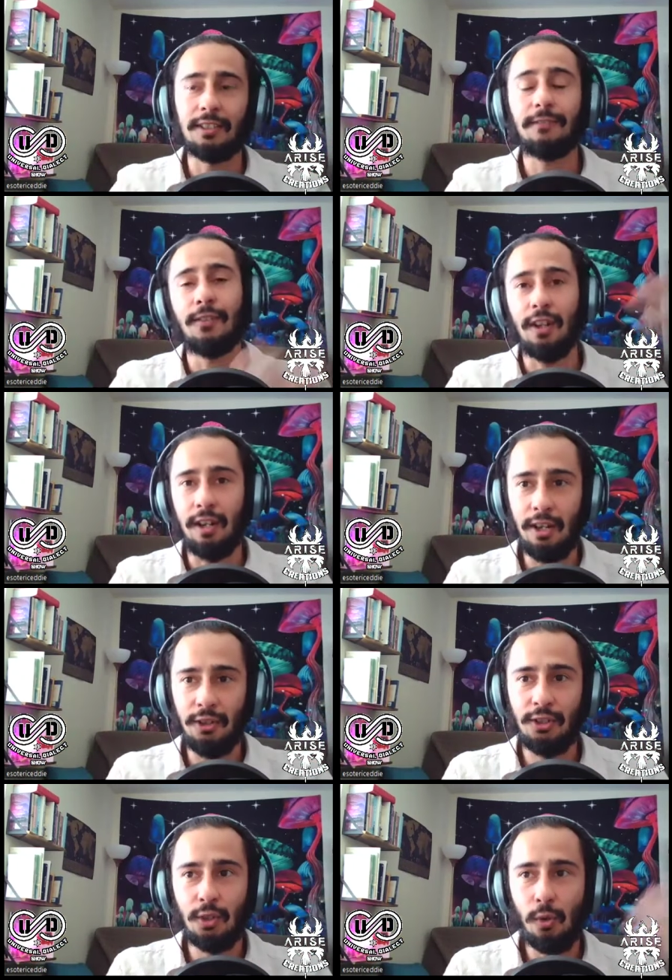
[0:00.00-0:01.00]
For
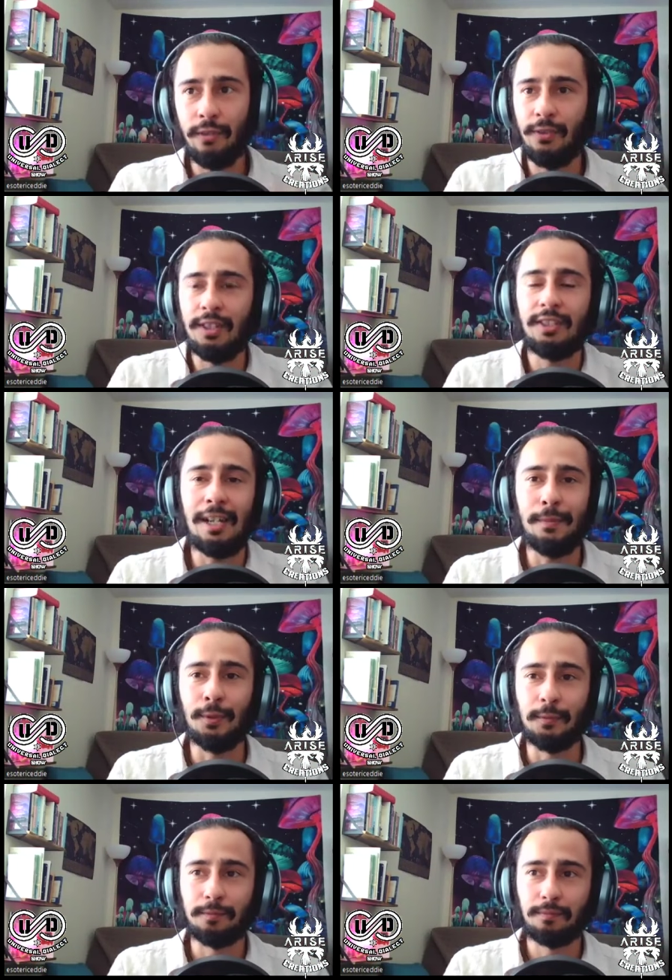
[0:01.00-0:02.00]
another story, for
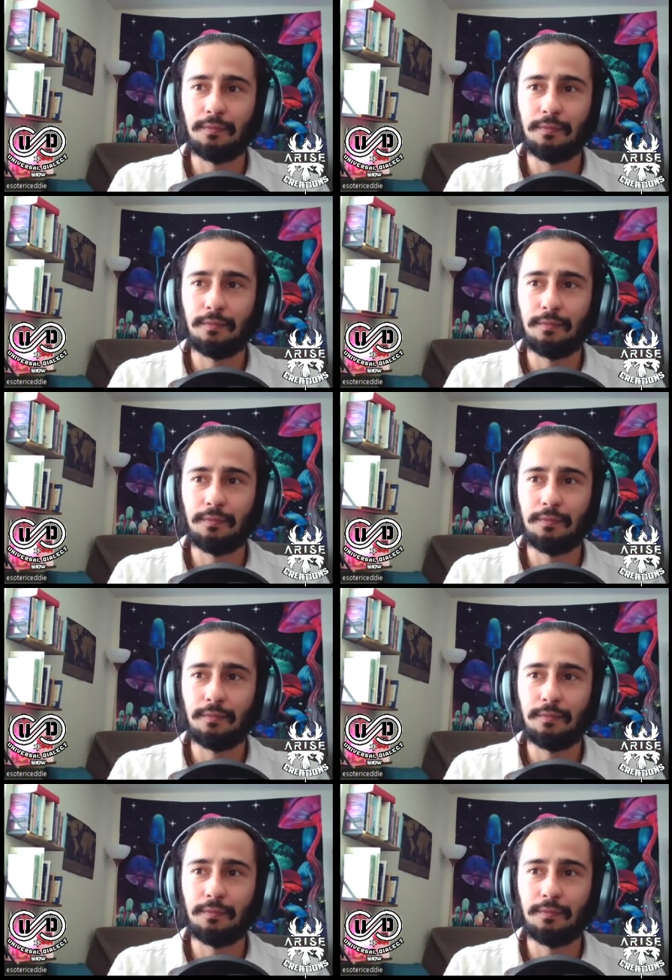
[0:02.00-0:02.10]
example,